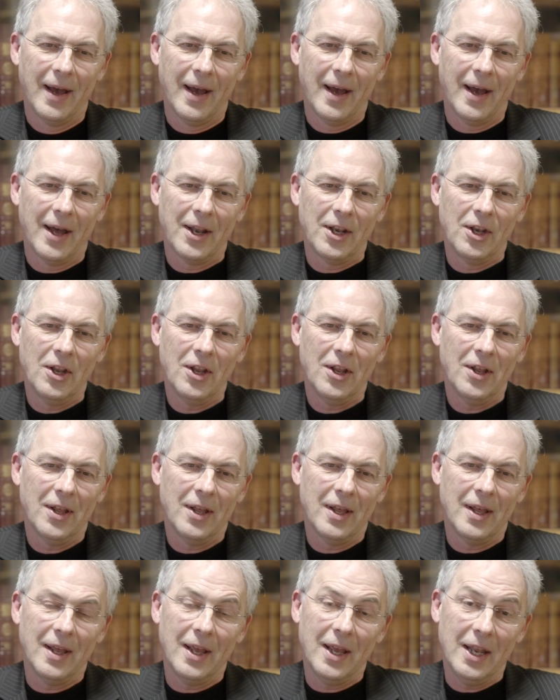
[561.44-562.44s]
and
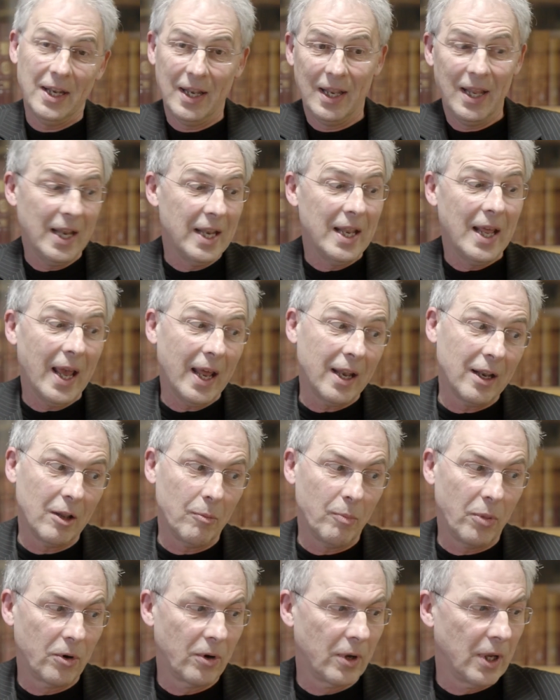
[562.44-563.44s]
in the end the
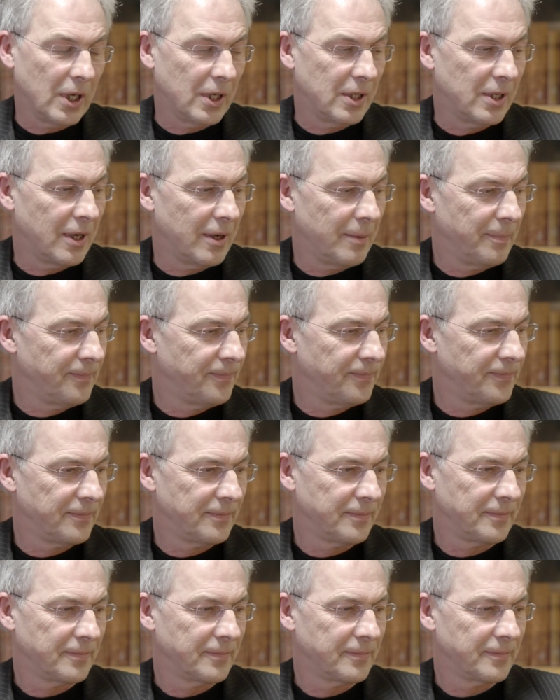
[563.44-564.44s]
book is
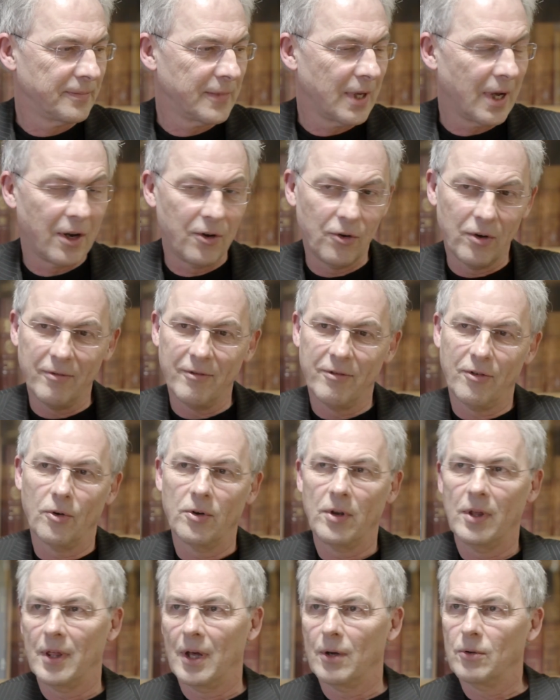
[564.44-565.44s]

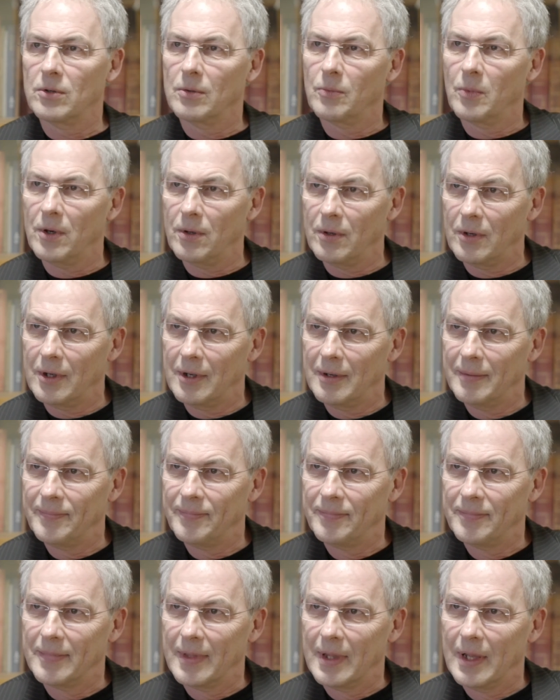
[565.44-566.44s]
140,000 words,
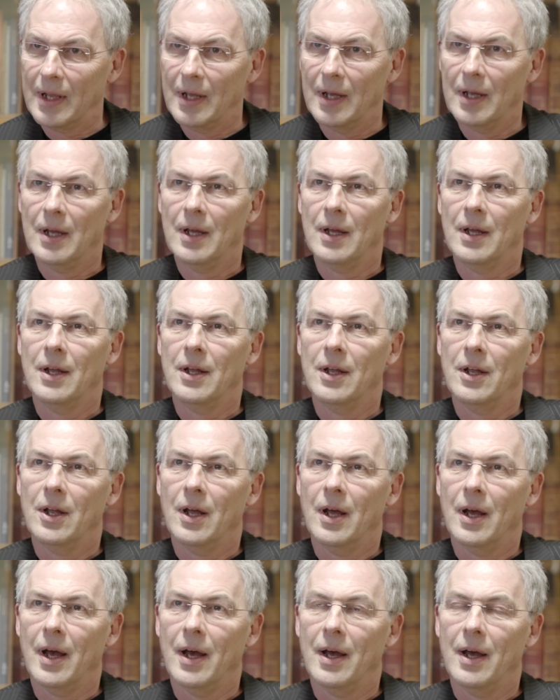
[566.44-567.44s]

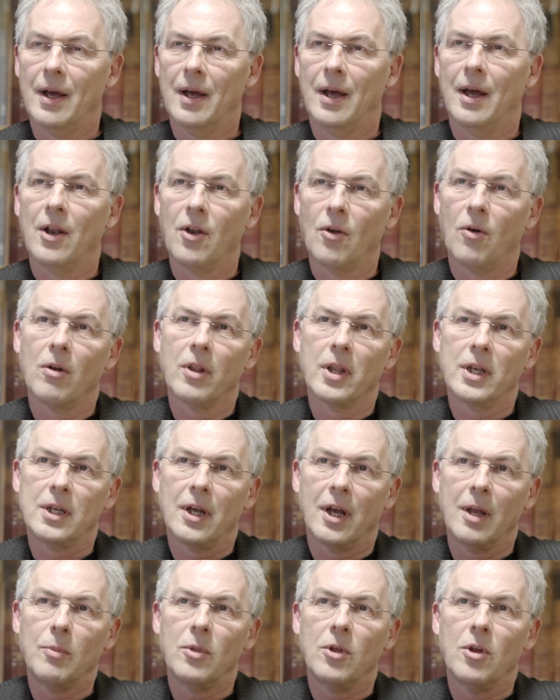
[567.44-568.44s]
and all the
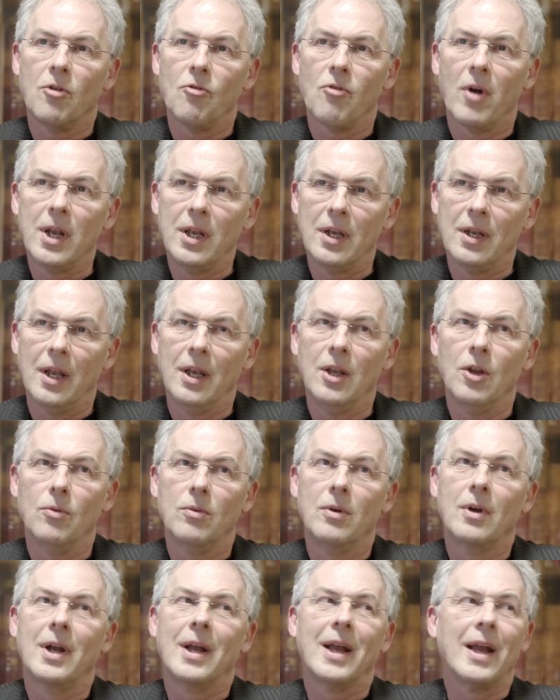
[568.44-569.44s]
time that you're writing it, you
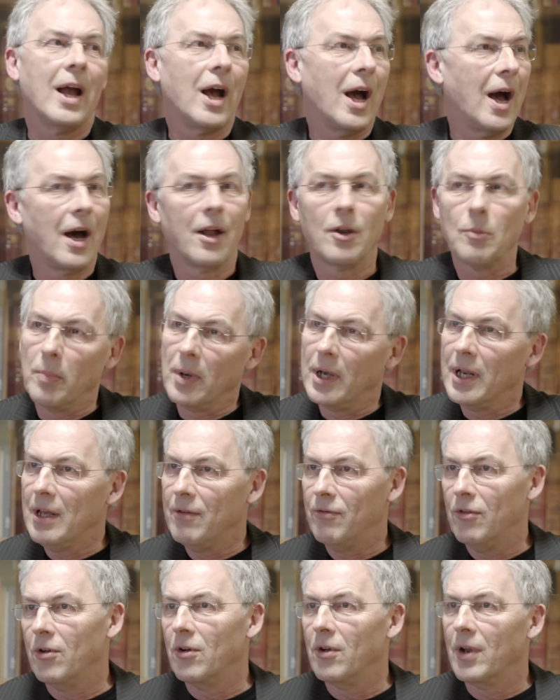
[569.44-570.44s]
can't
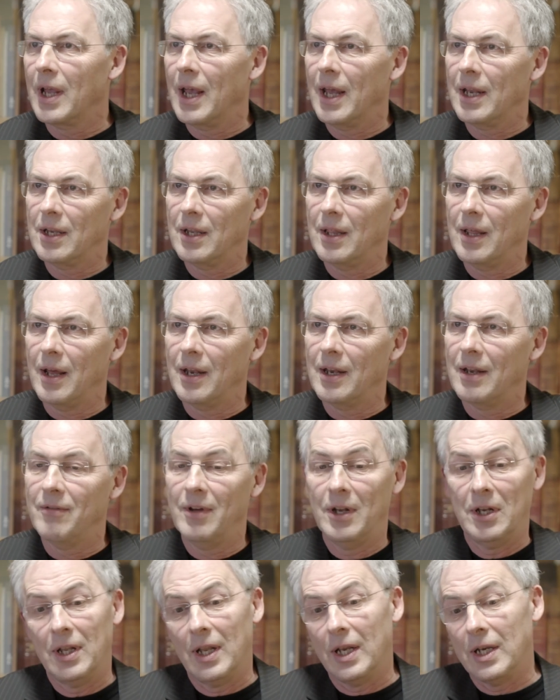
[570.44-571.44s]
believe you're going to get to the end of
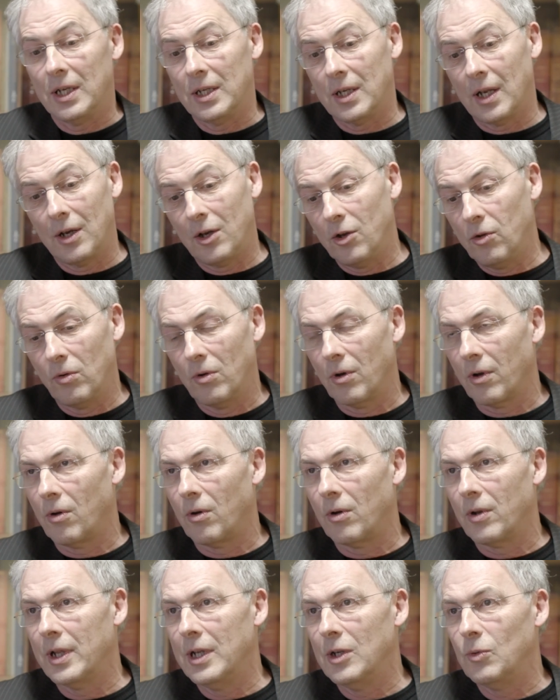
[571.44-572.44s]
it, and then suddenly you've got
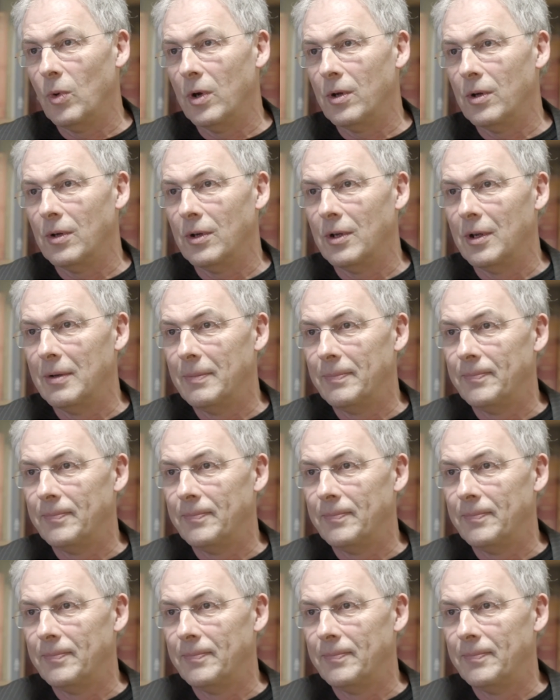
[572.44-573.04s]
all these words.